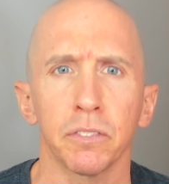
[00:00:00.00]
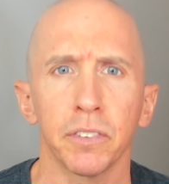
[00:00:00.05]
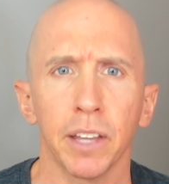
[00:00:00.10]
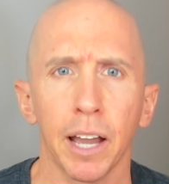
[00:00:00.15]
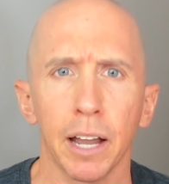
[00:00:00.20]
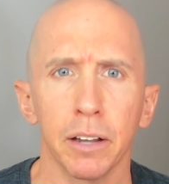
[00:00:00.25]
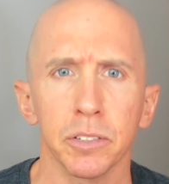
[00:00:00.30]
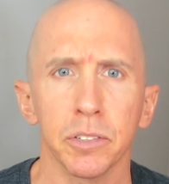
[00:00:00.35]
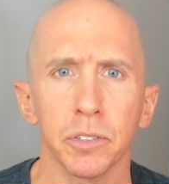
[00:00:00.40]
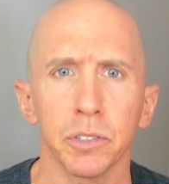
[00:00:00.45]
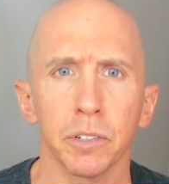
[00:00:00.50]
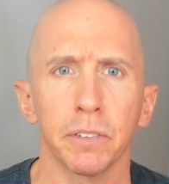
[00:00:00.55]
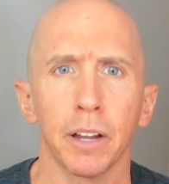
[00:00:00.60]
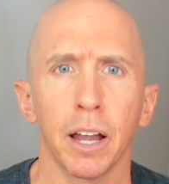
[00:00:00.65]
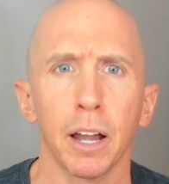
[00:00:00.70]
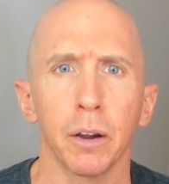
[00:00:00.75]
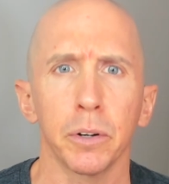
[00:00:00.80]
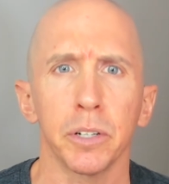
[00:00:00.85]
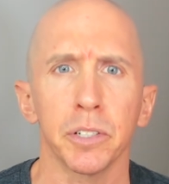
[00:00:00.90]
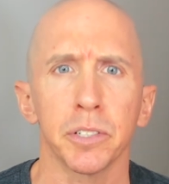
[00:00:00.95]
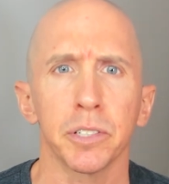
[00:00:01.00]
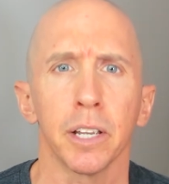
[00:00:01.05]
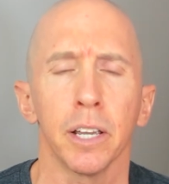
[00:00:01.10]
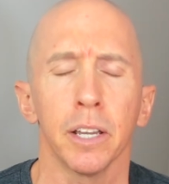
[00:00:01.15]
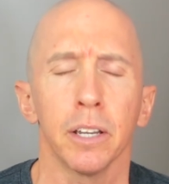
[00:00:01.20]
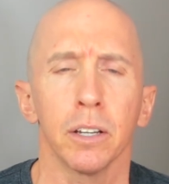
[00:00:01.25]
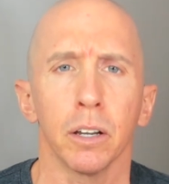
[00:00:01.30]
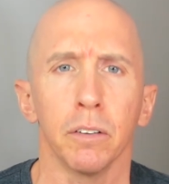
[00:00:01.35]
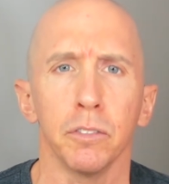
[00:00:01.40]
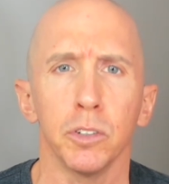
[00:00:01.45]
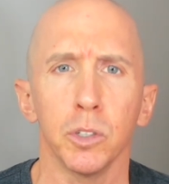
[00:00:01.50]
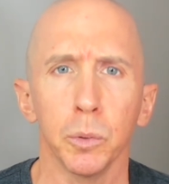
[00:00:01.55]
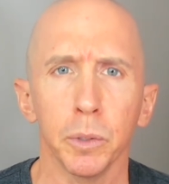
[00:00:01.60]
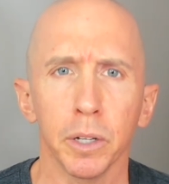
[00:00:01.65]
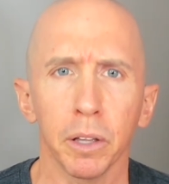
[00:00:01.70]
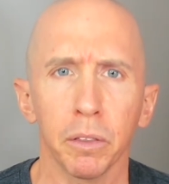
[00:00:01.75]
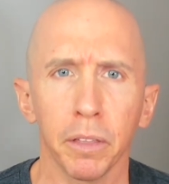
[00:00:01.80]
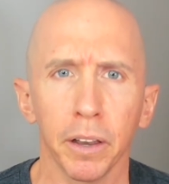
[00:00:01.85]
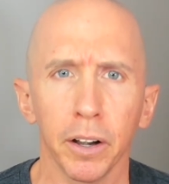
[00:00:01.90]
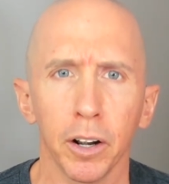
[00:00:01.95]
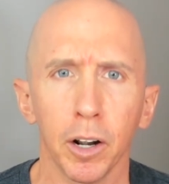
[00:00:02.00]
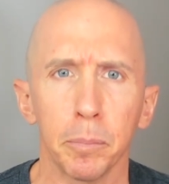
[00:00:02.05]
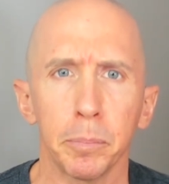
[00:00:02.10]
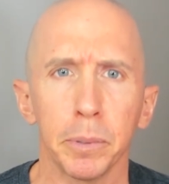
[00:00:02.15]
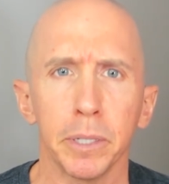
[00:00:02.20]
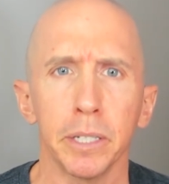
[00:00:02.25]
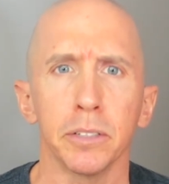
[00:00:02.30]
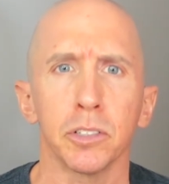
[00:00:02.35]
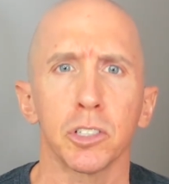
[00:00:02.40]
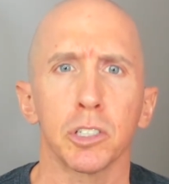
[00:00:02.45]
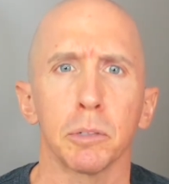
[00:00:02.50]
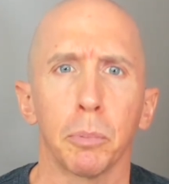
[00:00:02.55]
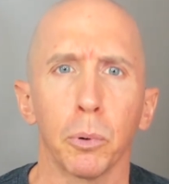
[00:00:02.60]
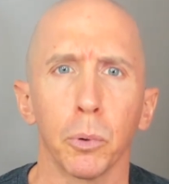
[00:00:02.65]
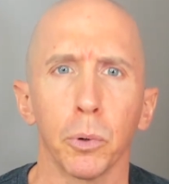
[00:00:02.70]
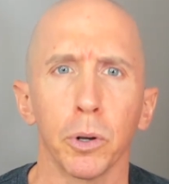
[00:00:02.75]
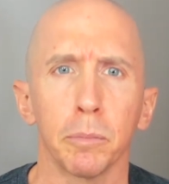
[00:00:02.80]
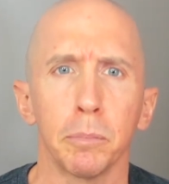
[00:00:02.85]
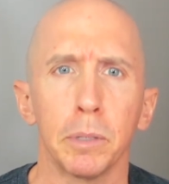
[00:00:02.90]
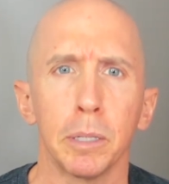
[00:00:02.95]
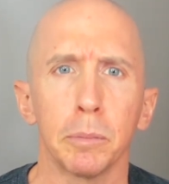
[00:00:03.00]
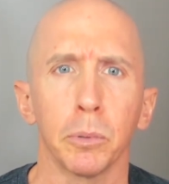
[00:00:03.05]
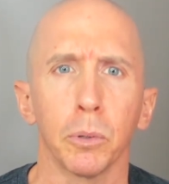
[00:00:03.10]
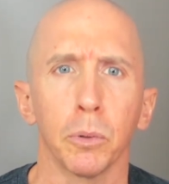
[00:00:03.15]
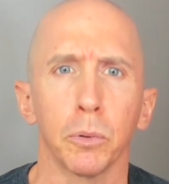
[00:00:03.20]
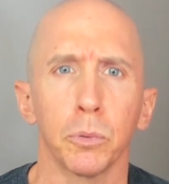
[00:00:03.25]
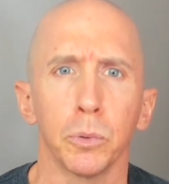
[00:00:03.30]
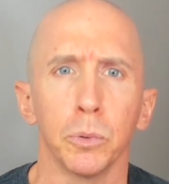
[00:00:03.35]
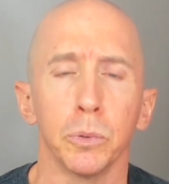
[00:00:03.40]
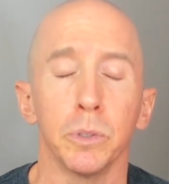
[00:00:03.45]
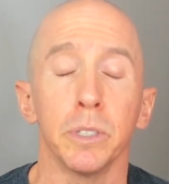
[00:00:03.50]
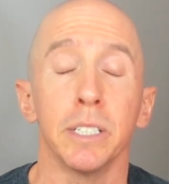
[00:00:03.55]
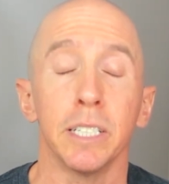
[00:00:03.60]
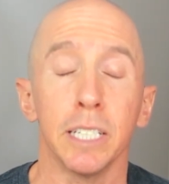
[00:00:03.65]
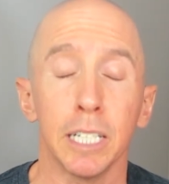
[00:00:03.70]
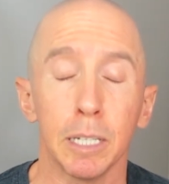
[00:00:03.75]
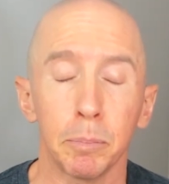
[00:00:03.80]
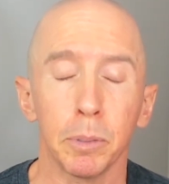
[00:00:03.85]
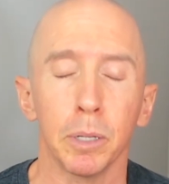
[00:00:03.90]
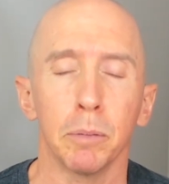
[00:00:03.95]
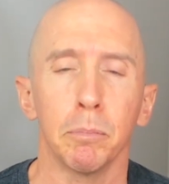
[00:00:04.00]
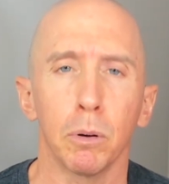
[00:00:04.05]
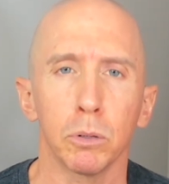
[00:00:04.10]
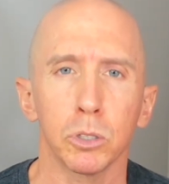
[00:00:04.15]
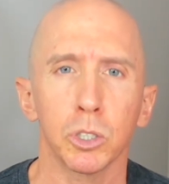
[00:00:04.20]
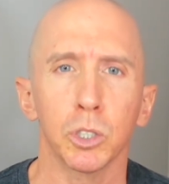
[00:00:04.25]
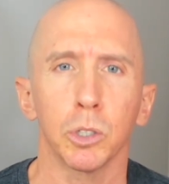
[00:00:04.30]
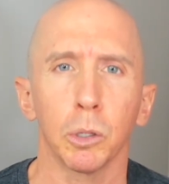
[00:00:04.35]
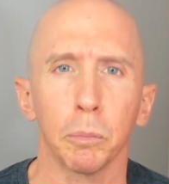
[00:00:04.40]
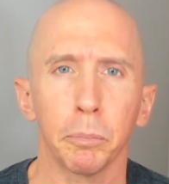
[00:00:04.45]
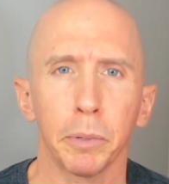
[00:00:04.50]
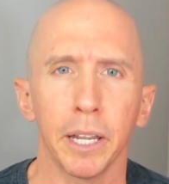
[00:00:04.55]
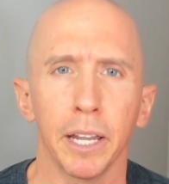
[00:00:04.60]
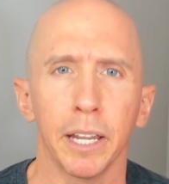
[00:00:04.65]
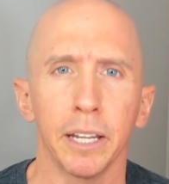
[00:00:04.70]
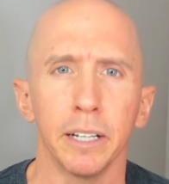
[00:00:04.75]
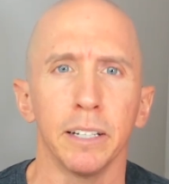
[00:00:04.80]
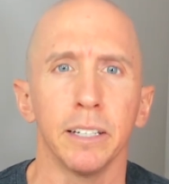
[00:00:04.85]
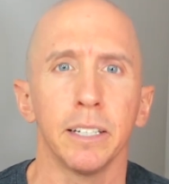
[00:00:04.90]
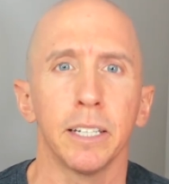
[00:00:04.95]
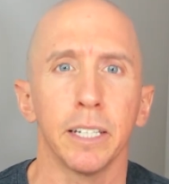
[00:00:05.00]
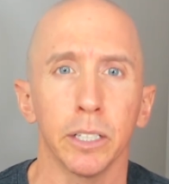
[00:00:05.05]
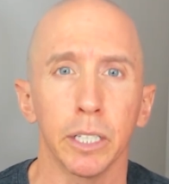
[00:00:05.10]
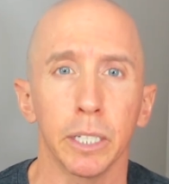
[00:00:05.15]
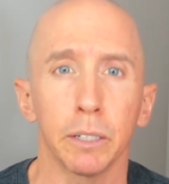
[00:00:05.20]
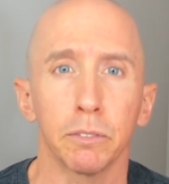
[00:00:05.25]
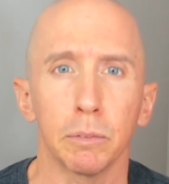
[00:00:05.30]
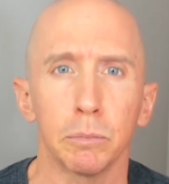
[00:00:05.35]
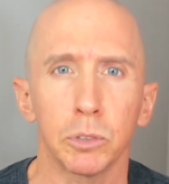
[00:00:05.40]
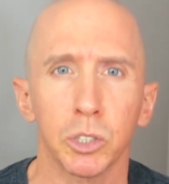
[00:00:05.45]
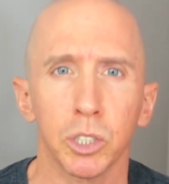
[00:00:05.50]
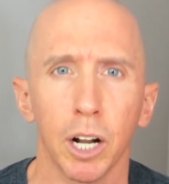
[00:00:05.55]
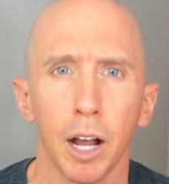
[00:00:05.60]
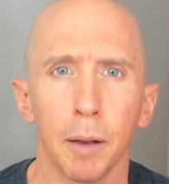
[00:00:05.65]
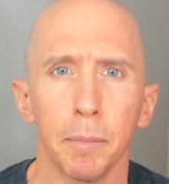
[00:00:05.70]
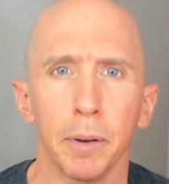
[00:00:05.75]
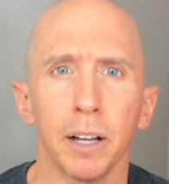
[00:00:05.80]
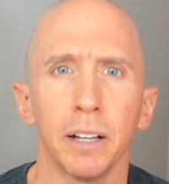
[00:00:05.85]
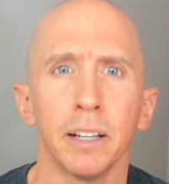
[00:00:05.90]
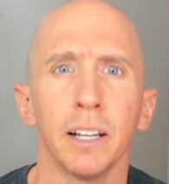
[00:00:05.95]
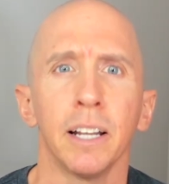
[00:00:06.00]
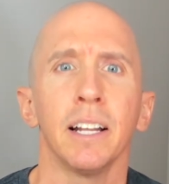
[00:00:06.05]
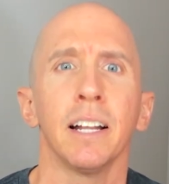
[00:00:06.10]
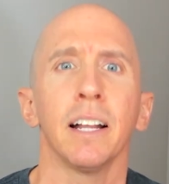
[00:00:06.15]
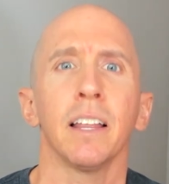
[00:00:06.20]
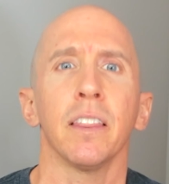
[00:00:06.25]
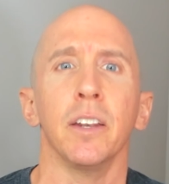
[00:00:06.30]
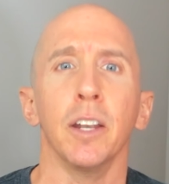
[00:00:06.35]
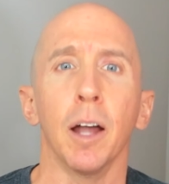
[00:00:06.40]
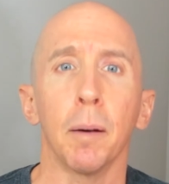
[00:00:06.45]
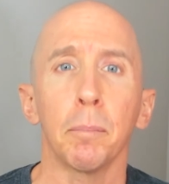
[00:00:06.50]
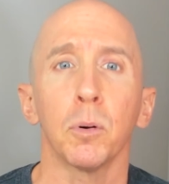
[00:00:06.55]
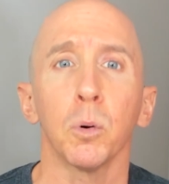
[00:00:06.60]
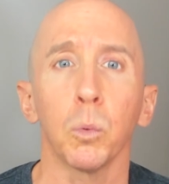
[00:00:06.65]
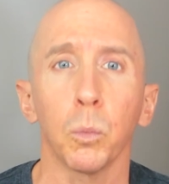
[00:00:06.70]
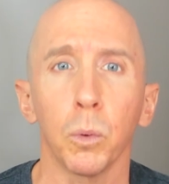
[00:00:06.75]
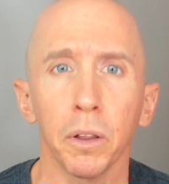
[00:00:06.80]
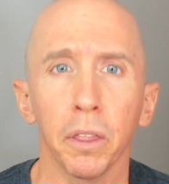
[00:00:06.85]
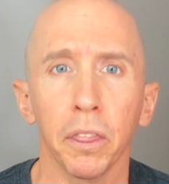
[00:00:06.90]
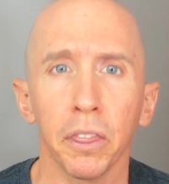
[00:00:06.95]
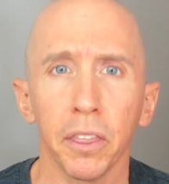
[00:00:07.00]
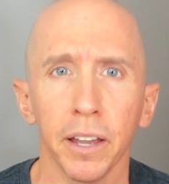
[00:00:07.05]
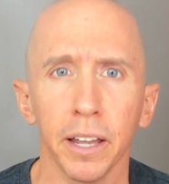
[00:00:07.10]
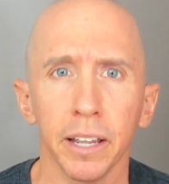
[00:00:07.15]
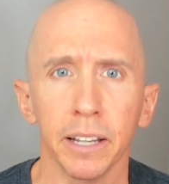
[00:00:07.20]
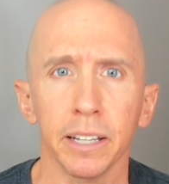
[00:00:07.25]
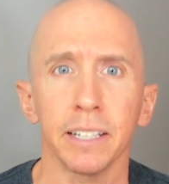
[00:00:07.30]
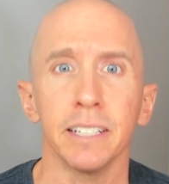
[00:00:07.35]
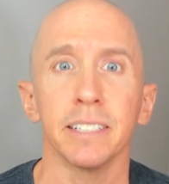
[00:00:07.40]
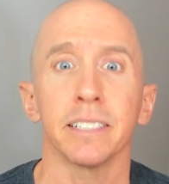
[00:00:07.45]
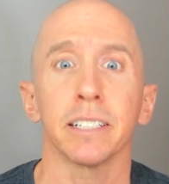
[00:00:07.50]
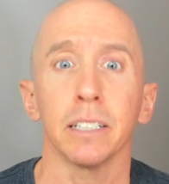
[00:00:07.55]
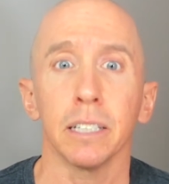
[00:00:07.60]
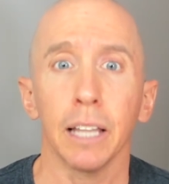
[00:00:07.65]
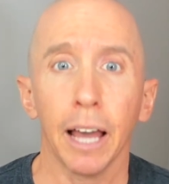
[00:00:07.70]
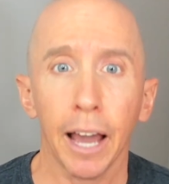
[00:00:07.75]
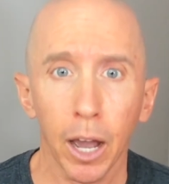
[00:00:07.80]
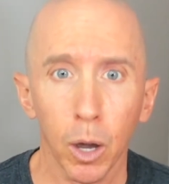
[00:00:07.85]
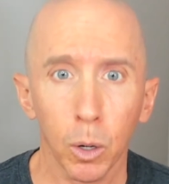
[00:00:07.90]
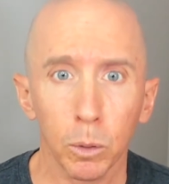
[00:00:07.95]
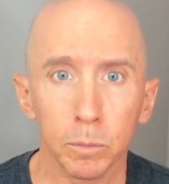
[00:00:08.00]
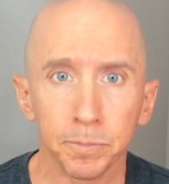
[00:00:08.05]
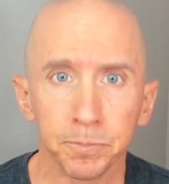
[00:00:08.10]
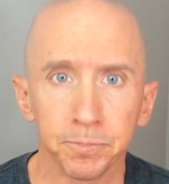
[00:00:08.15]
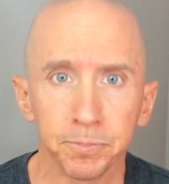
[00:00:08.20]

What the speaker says: thousands of hours of doing therapy and supporting people through deep emotional pain and healing from trauma. Number one thing is allow.